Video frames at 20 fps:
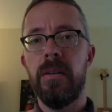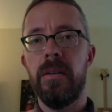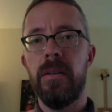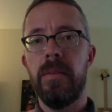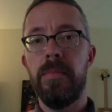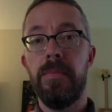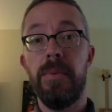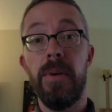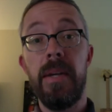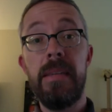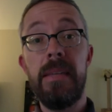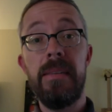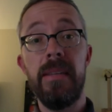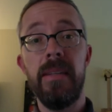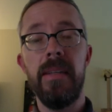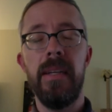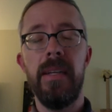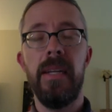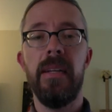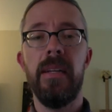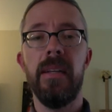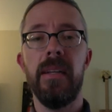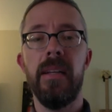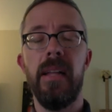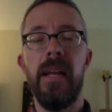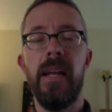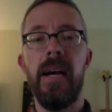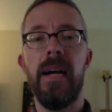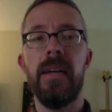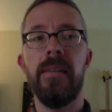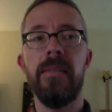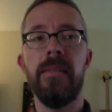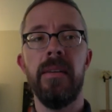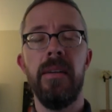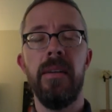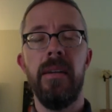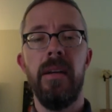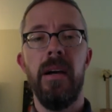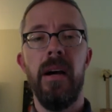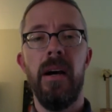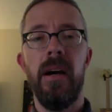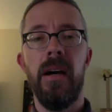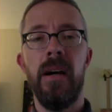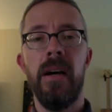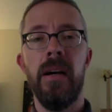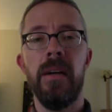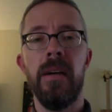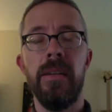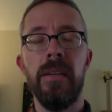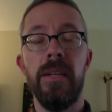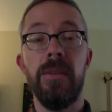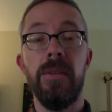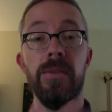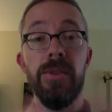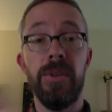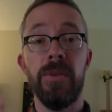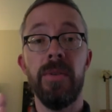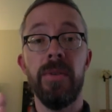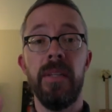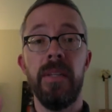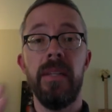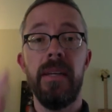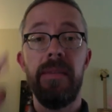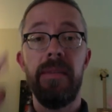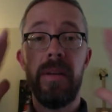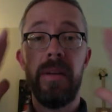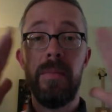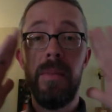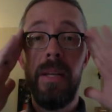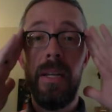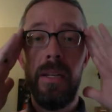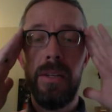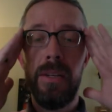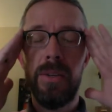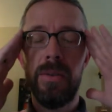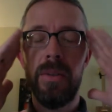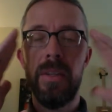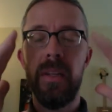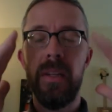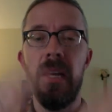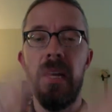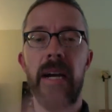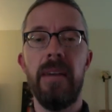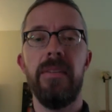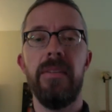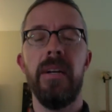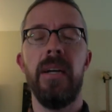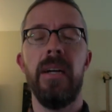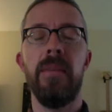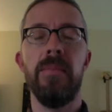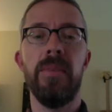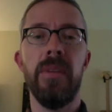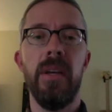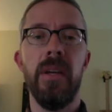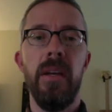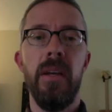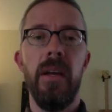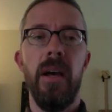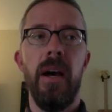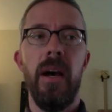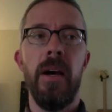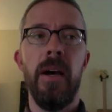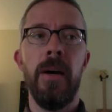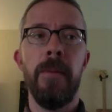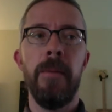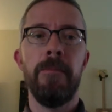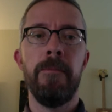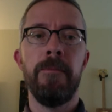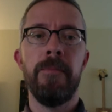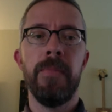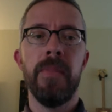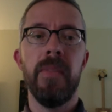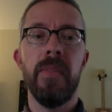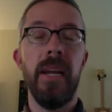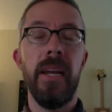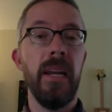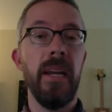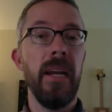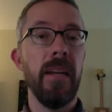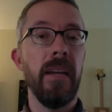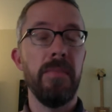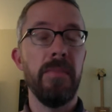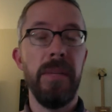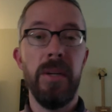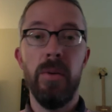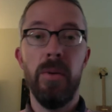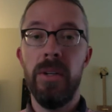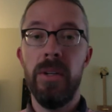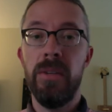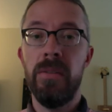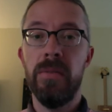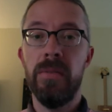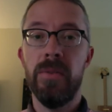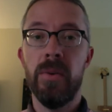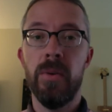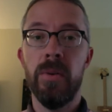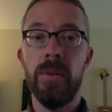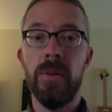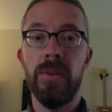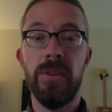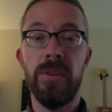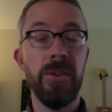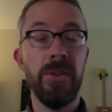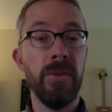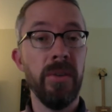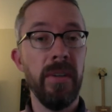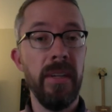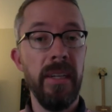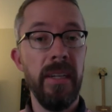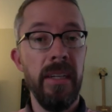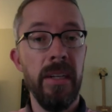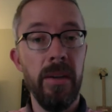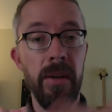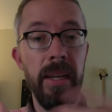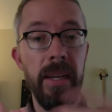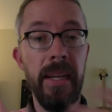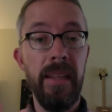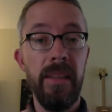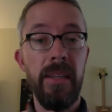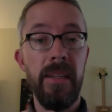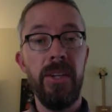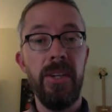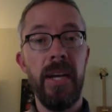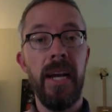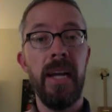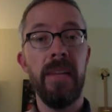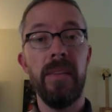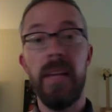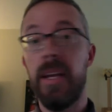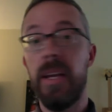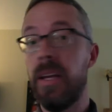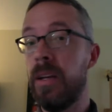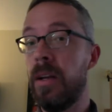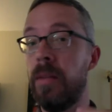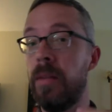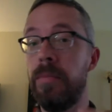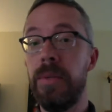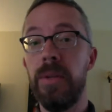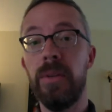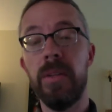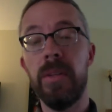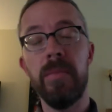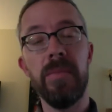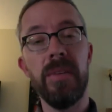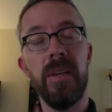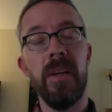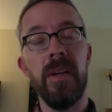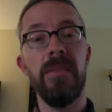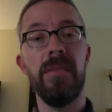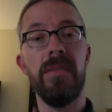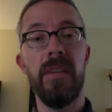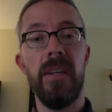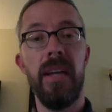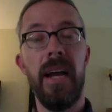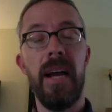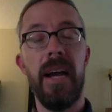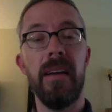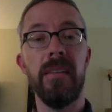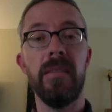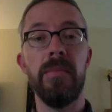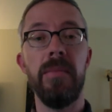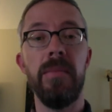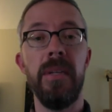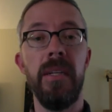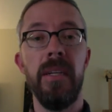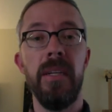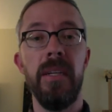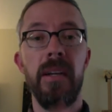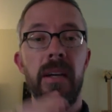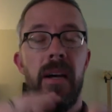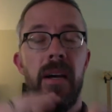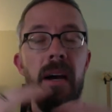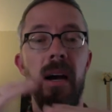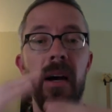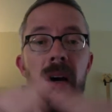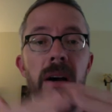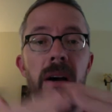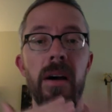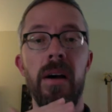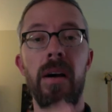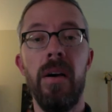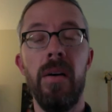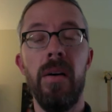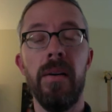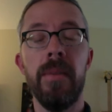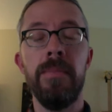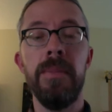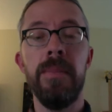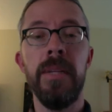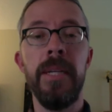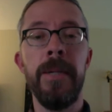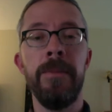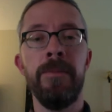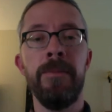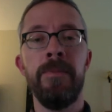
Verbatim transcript: present in class, uh, you know, during if they're meeting during the live times, um, they can ask me questions, of course. During you know, in the chat, they can unmute themselves and ask me uh, audibly.